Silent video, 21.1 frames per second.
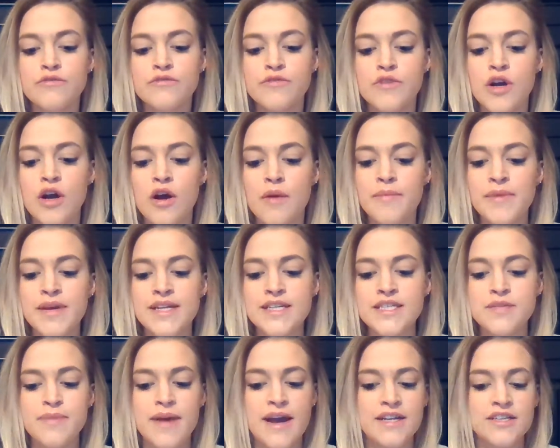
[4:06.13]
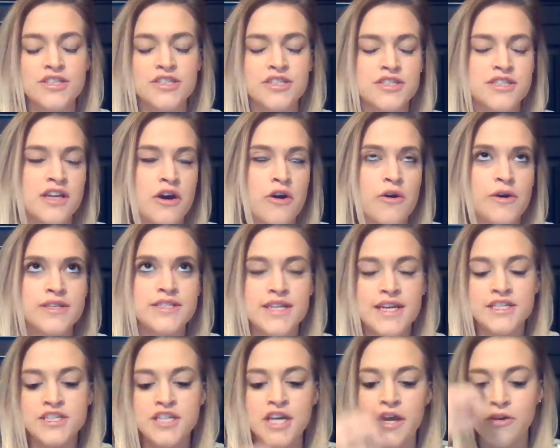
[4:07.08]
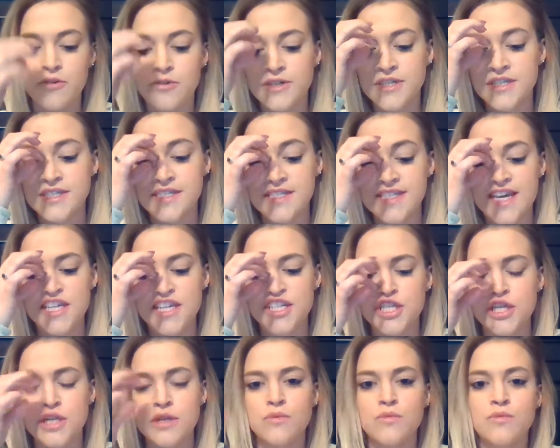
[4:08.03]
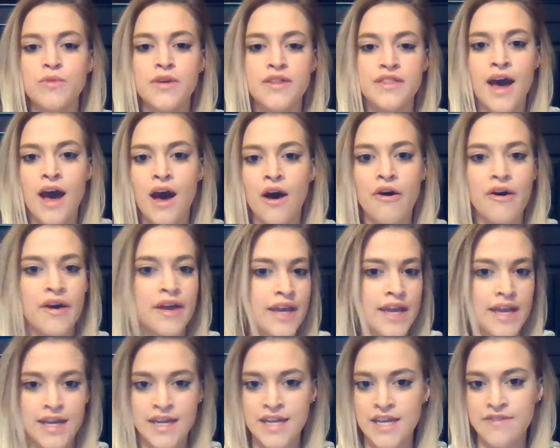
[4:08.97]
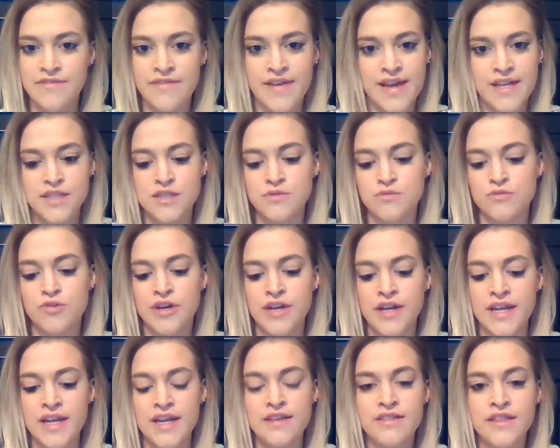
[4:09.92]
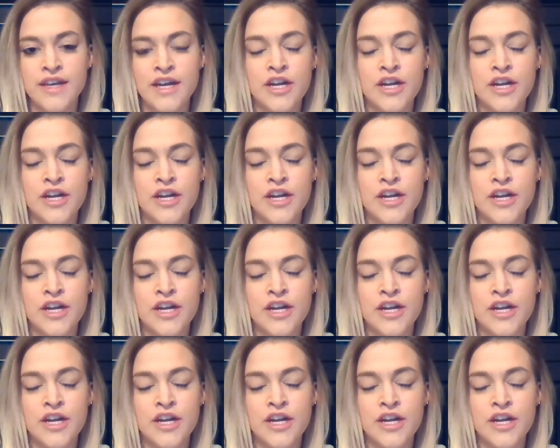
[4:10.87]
from inspectors at OSHA organization without any advanced warning.